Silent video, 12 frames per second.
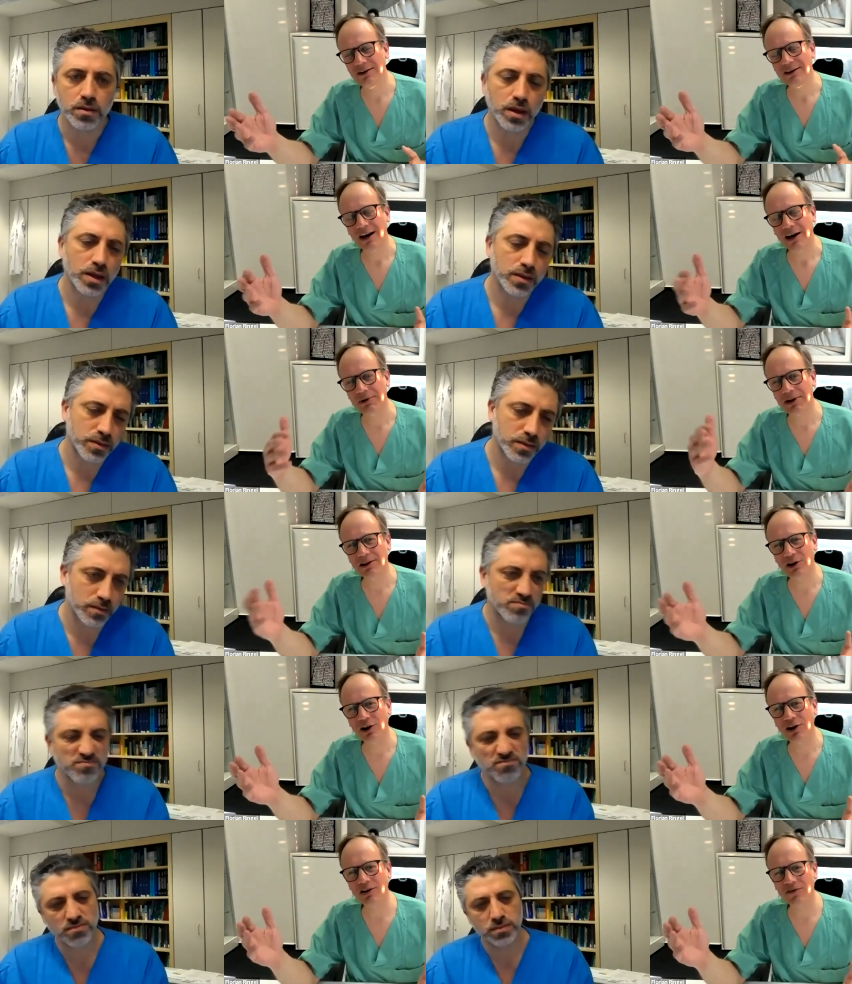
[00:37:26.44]
Speaker 1: Yes. A
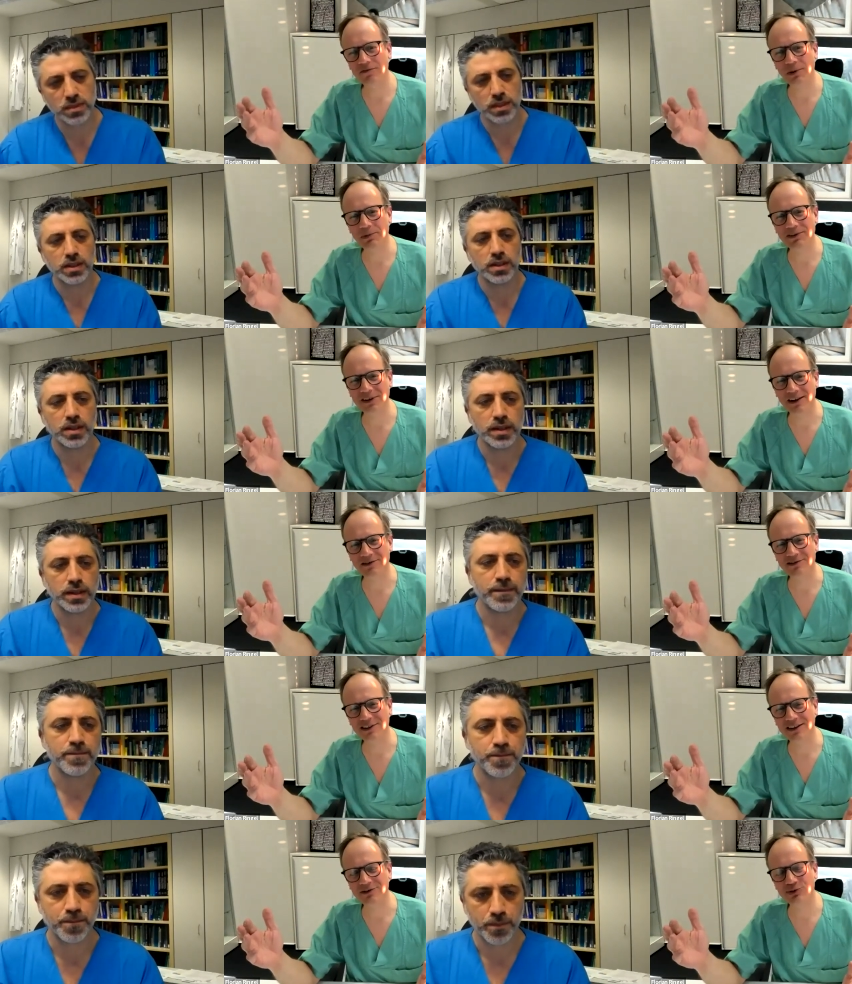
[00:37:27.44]
lot, a lot of people
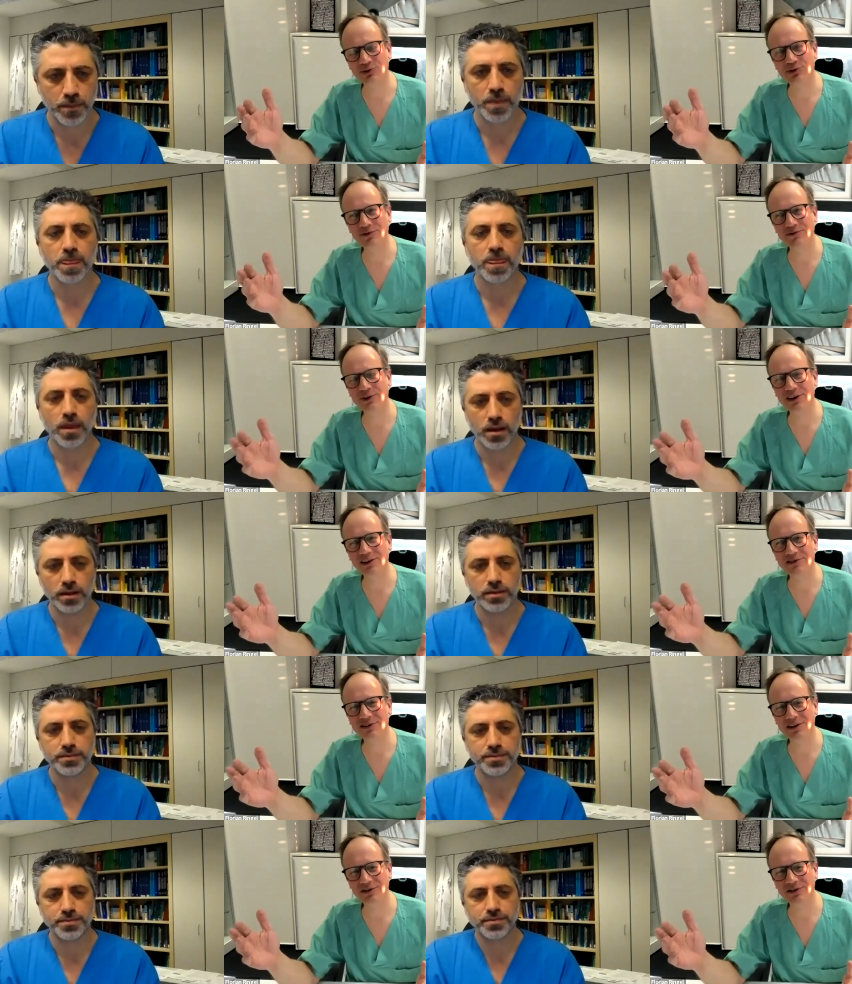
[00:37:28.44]
tend, they do three
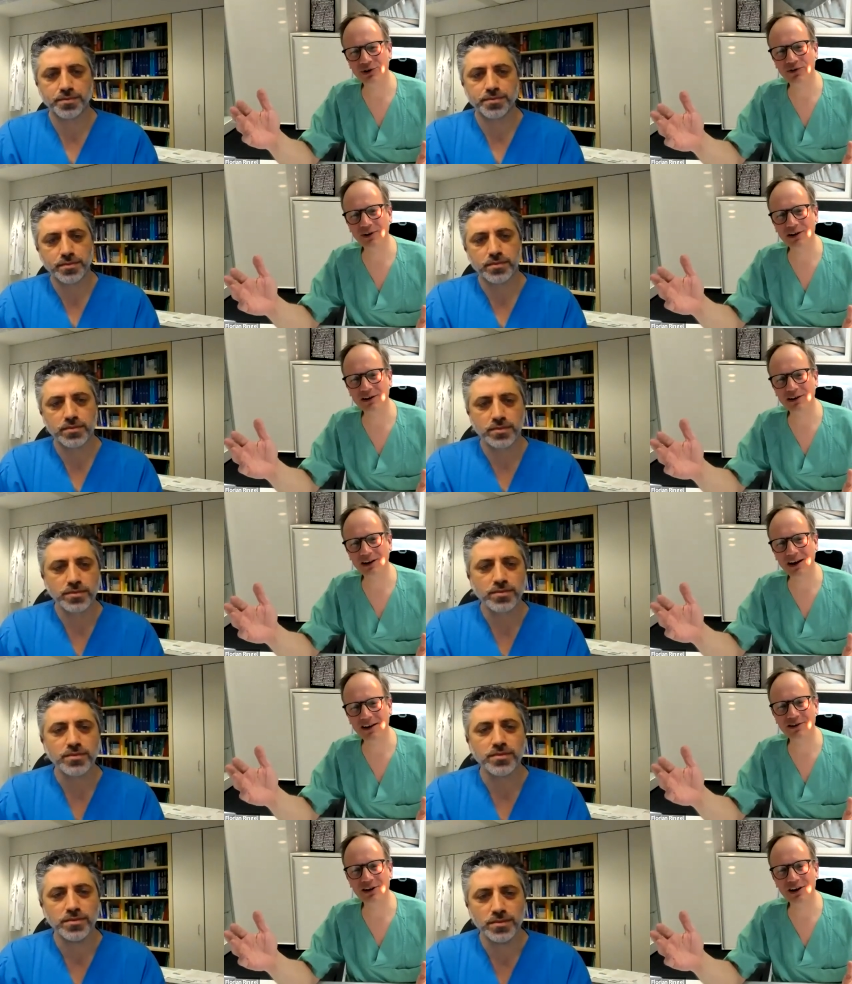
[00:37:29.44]
cervical
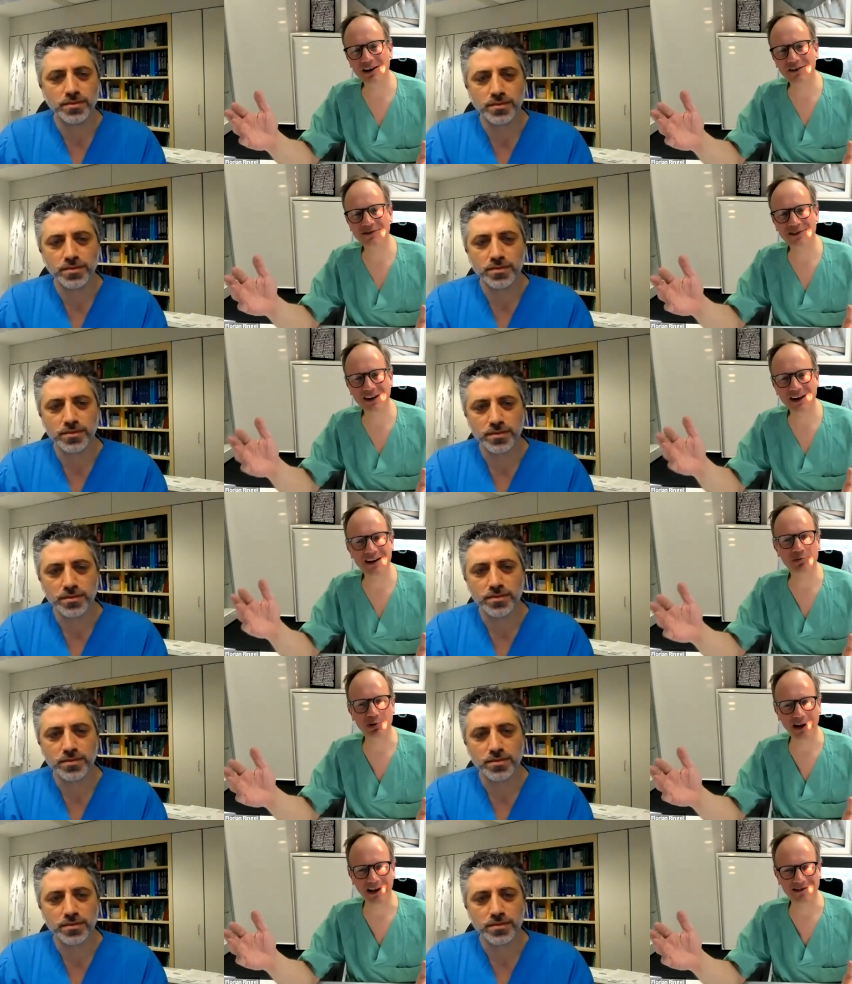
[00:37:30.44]
ACDF, they add
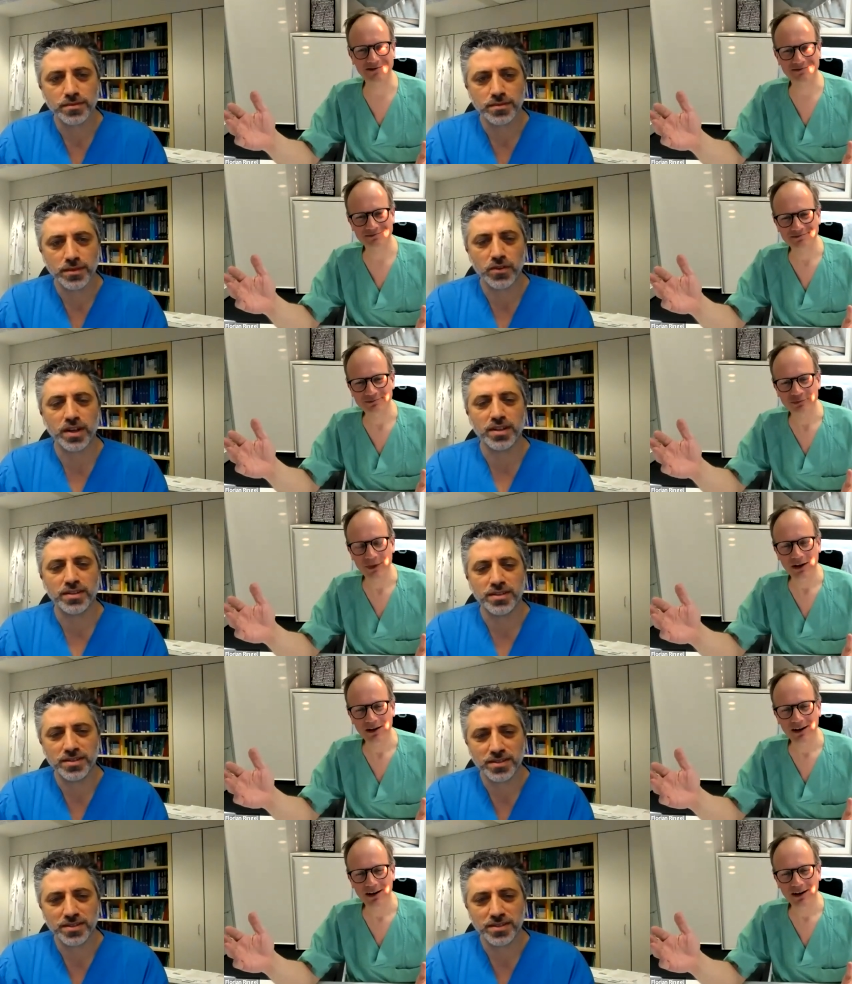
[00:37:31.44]
a plate. Right.